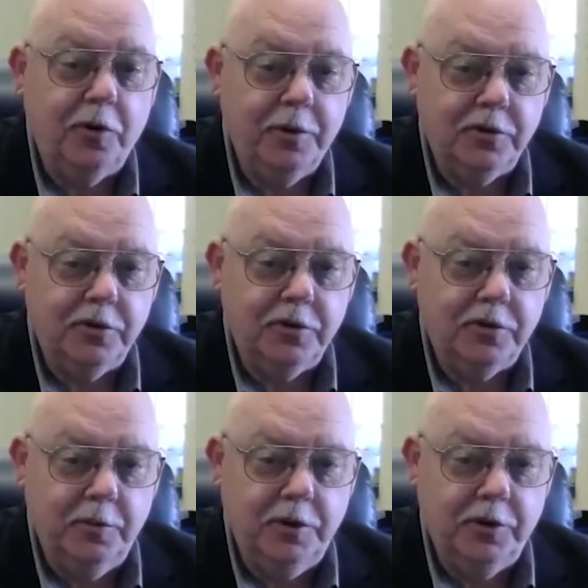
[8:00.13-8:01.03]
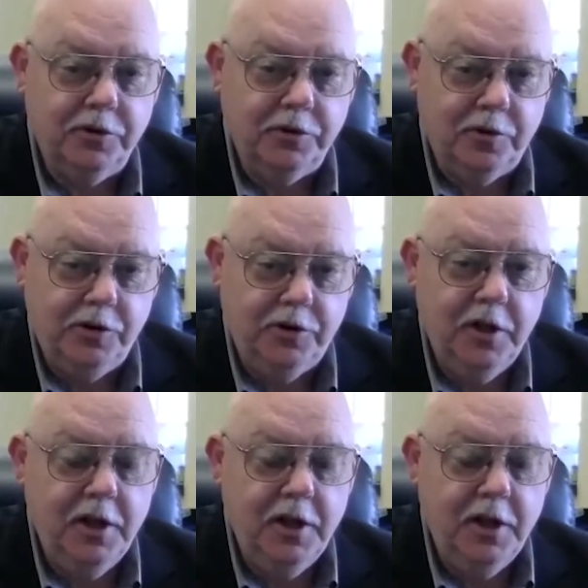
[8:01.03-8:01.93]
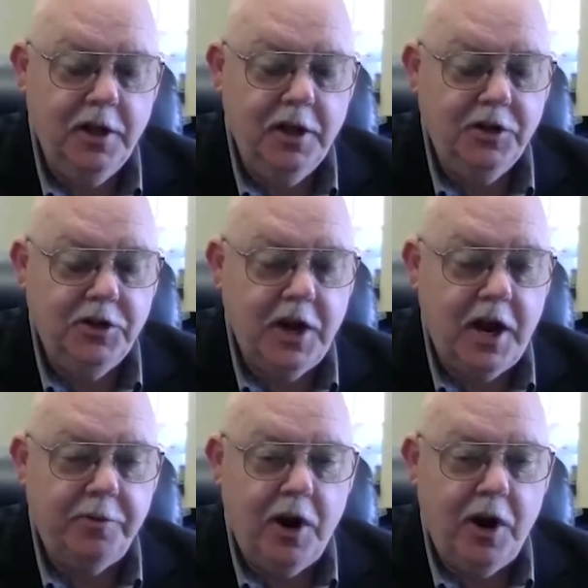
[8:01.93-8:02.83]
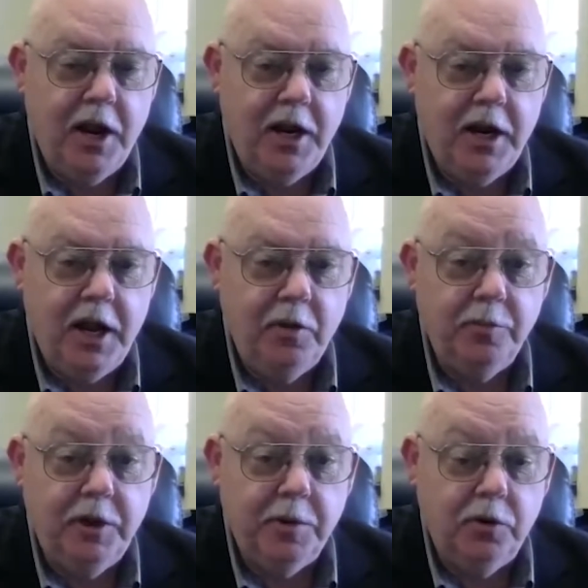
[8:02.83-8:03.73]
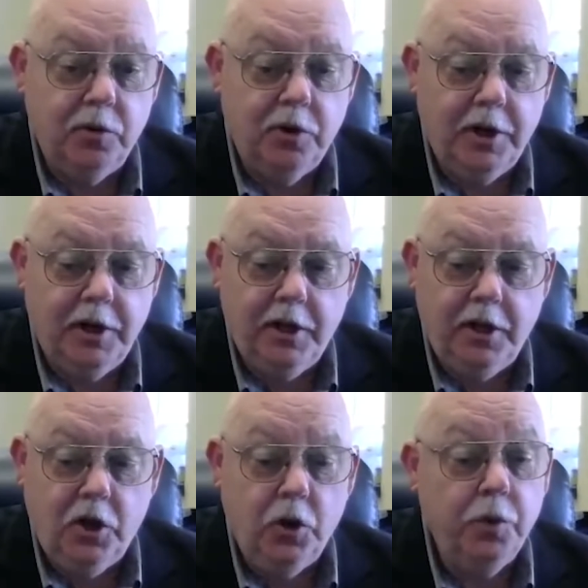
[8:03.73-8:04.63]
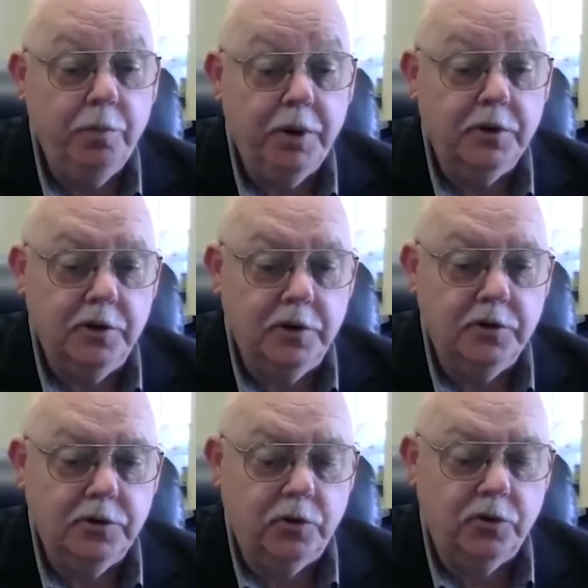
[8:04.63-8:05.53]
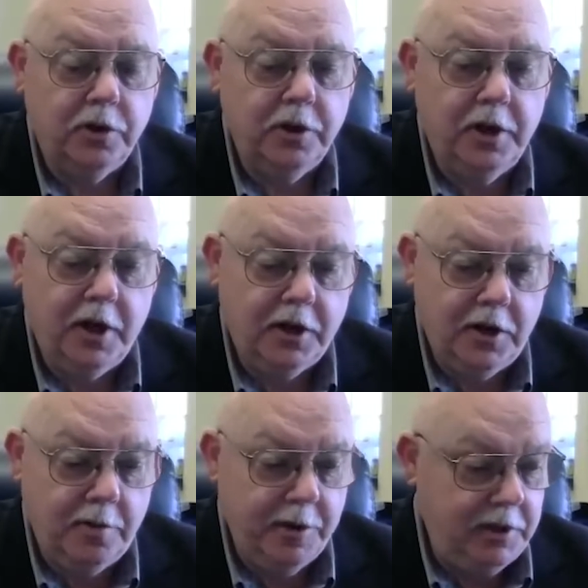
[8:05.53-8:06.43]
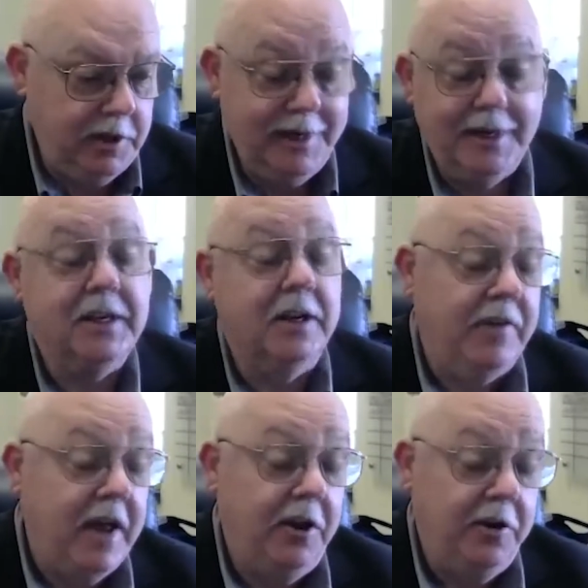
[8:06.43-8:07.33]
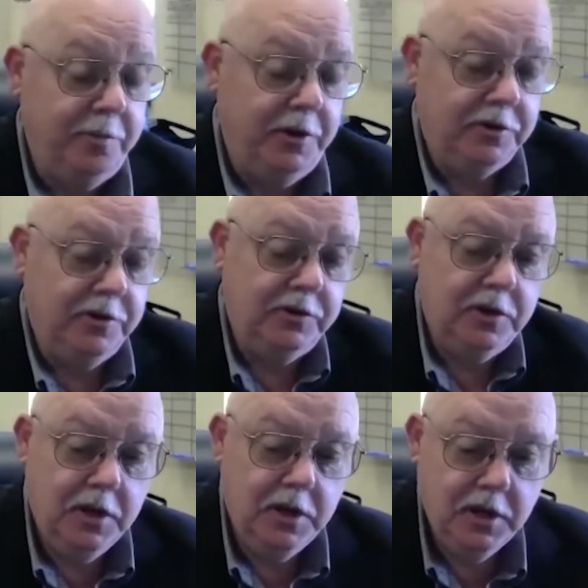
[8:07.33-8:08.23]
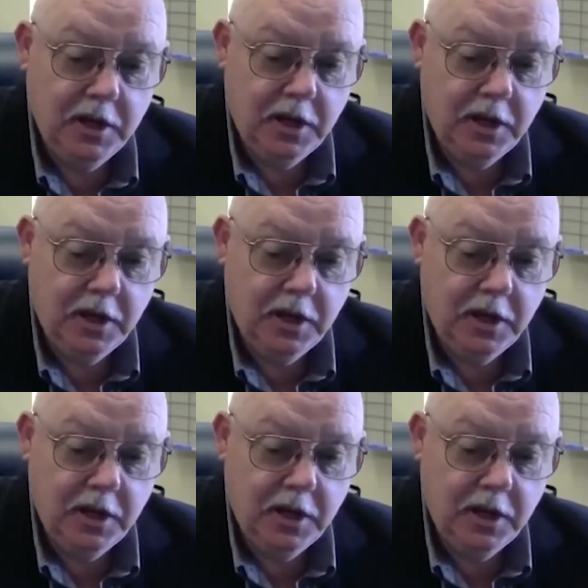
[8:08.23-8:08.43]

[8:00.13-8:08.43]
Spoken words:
Small Business Administration, Chapter 8A, which means minority-owned business, socially and economically disadvantaged business.